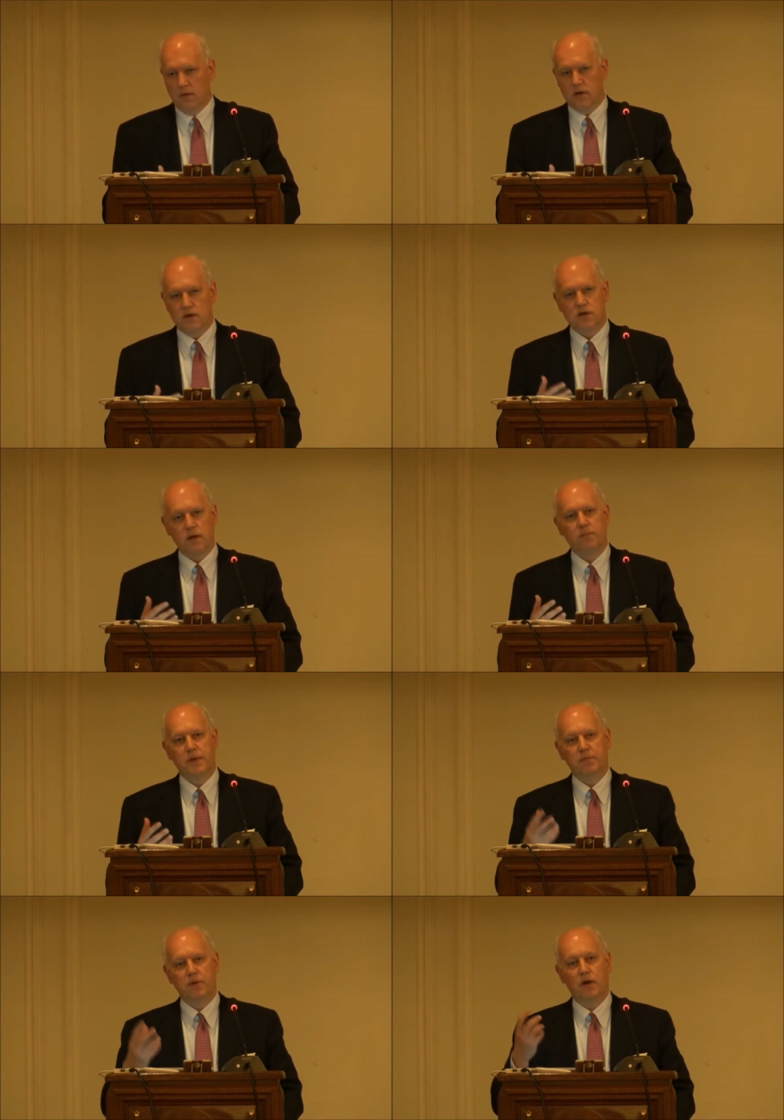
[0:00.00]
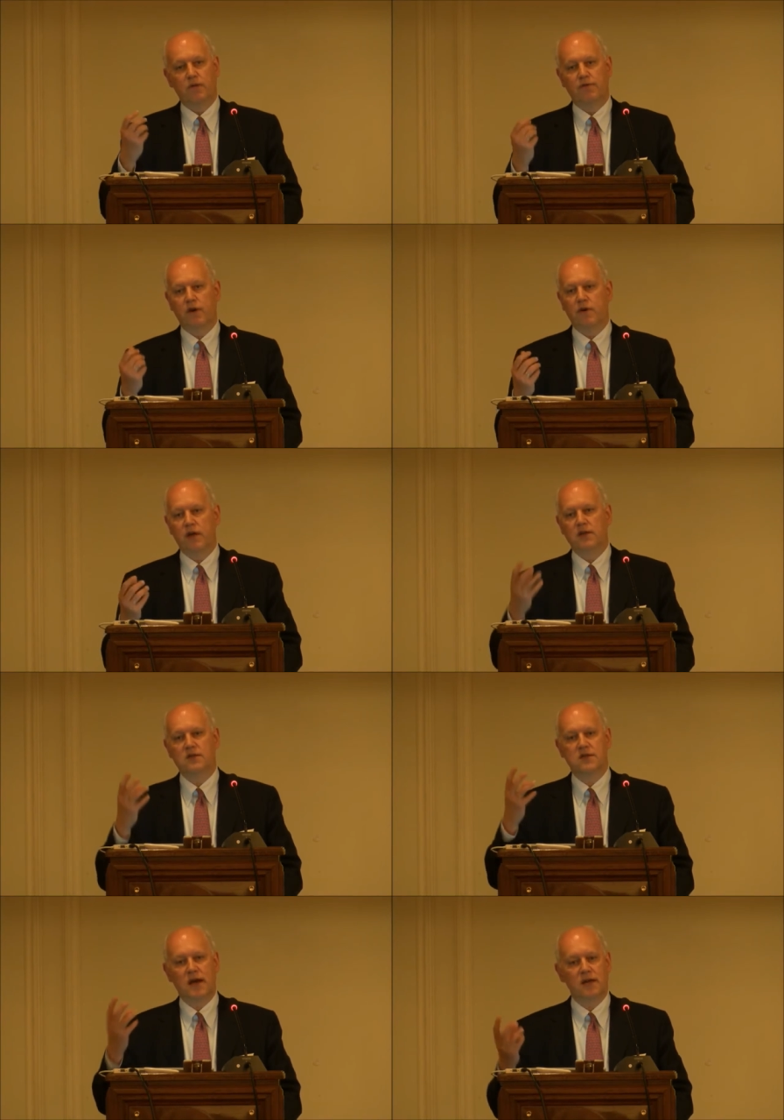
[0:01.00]
Because some people are very
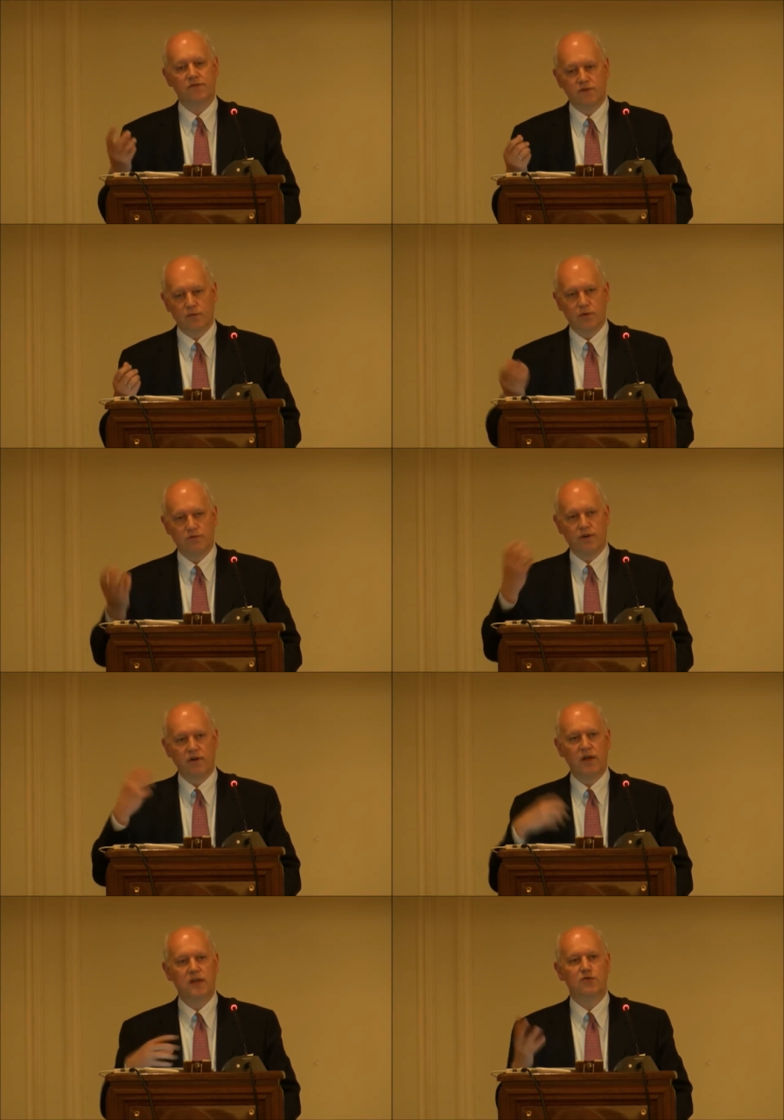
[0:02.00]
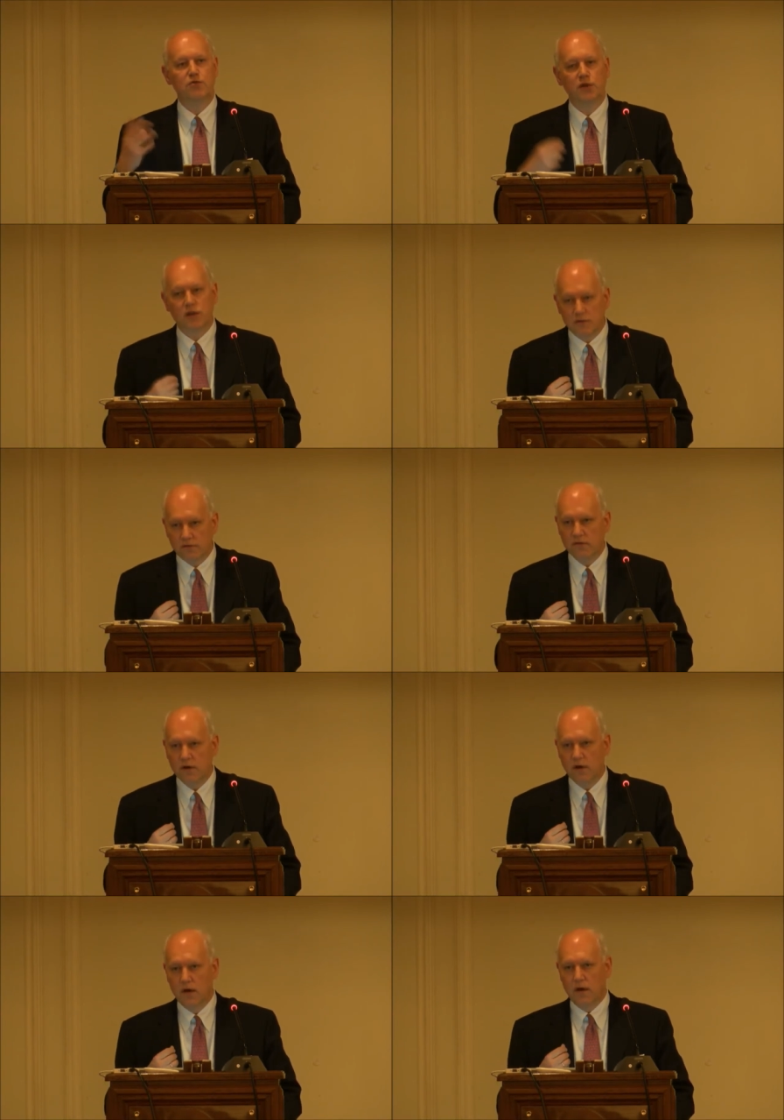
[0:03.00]
insightful, but very intuitive
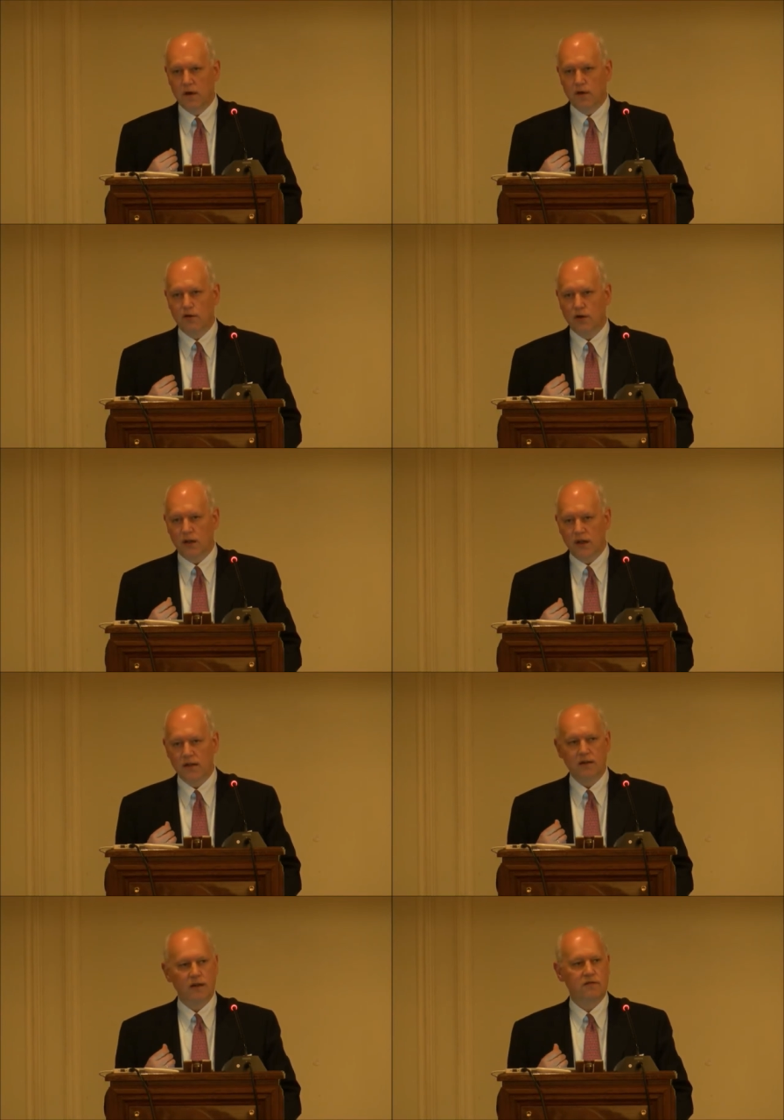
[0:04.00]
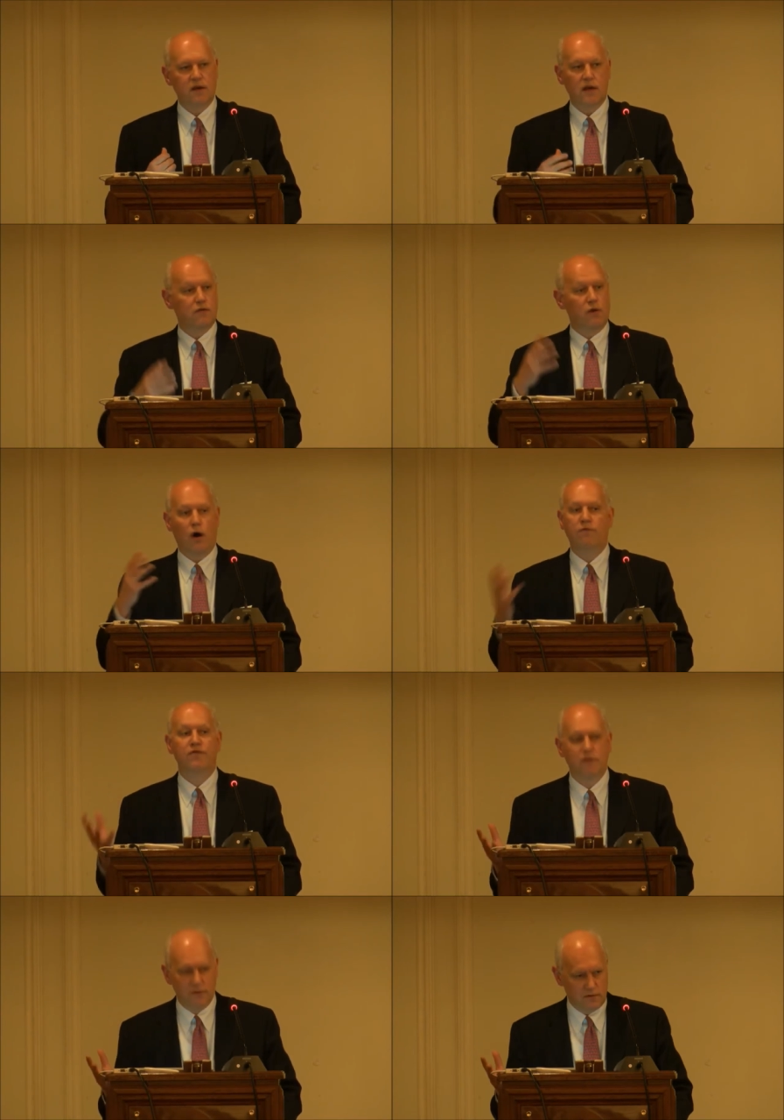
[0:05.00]
you know, and then they say, it's
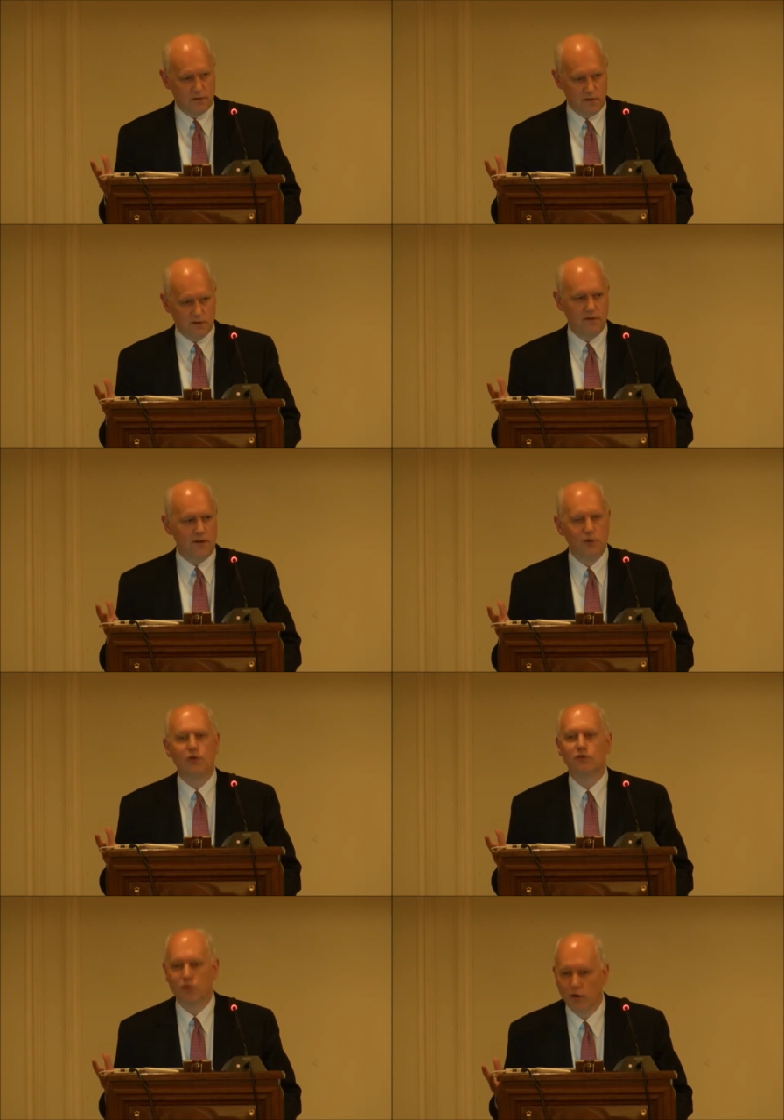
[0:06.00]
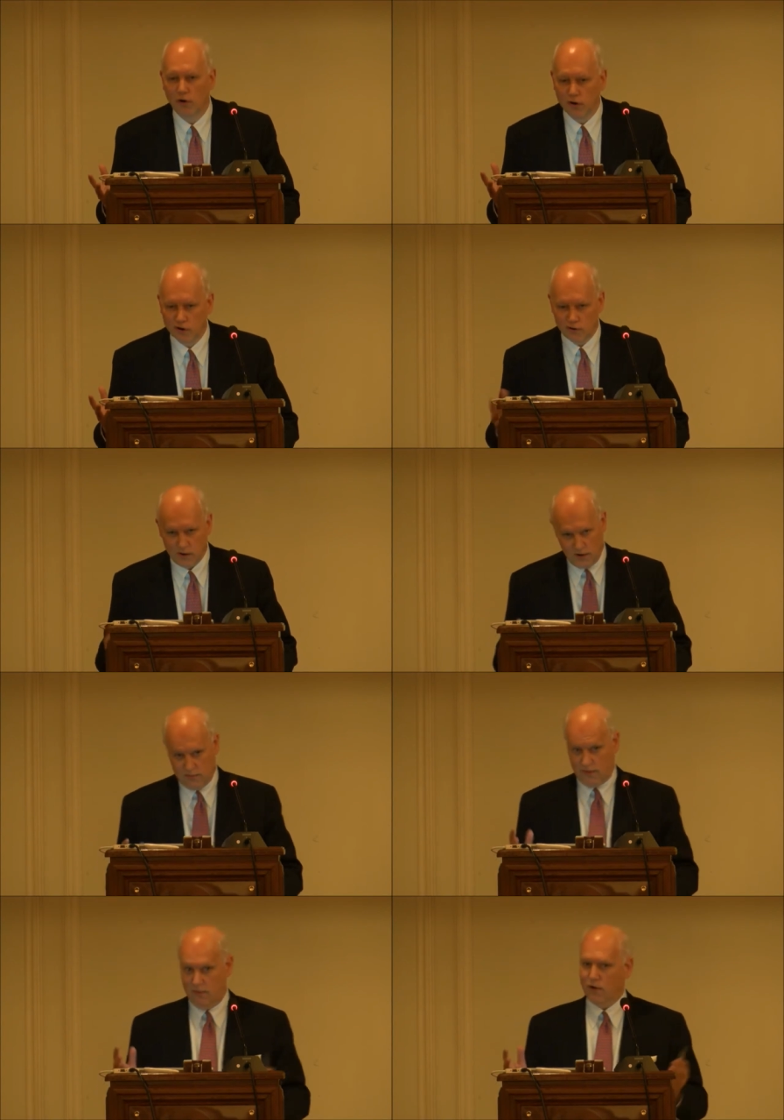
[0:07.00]
obvious the CEO is wrong, you know, and
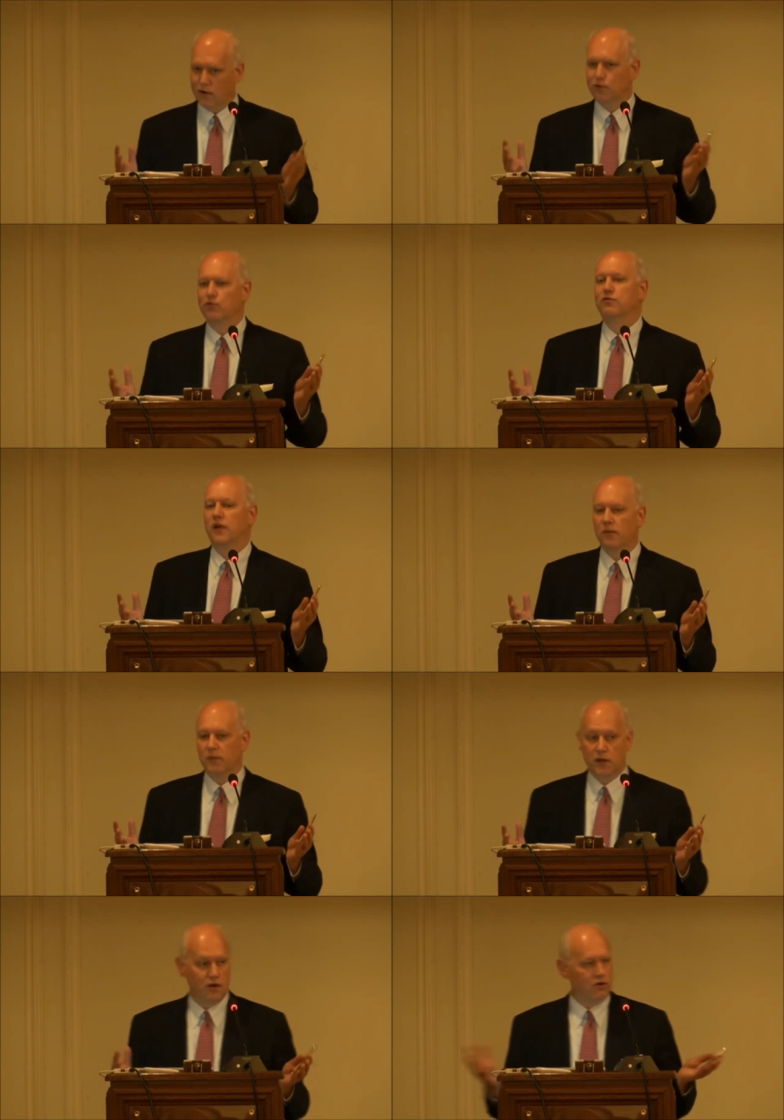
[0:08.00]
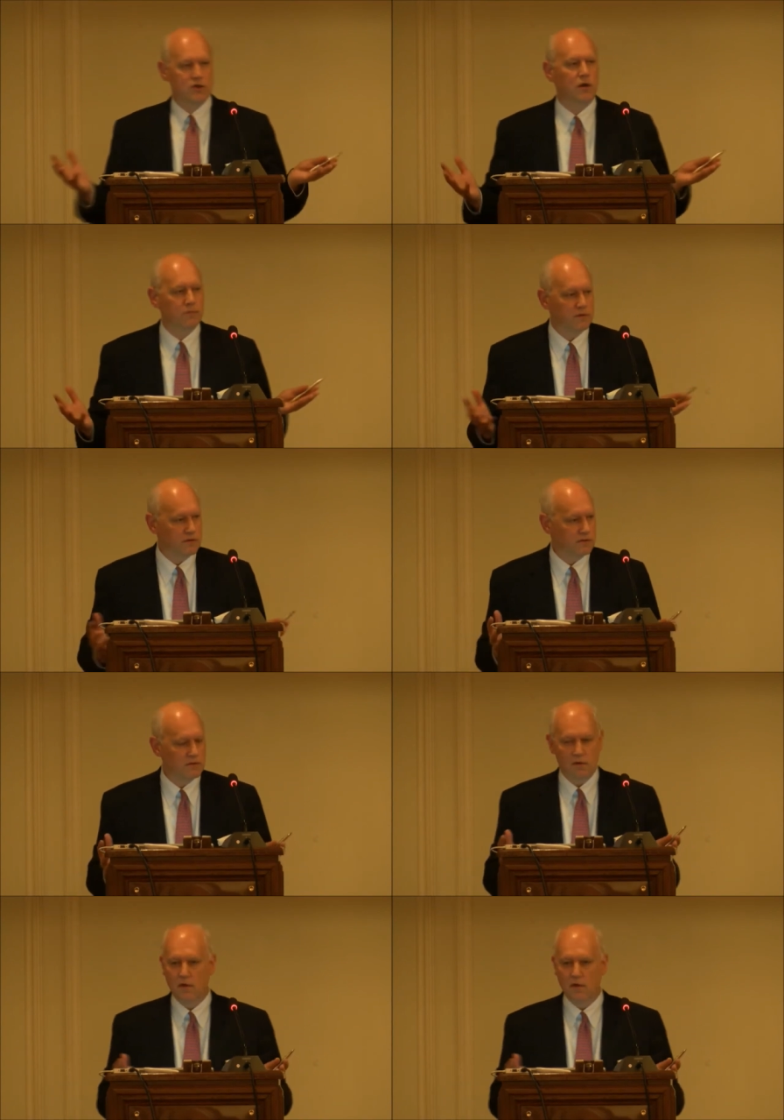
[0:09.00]
they say, well, could you tell me? No, it's obvious.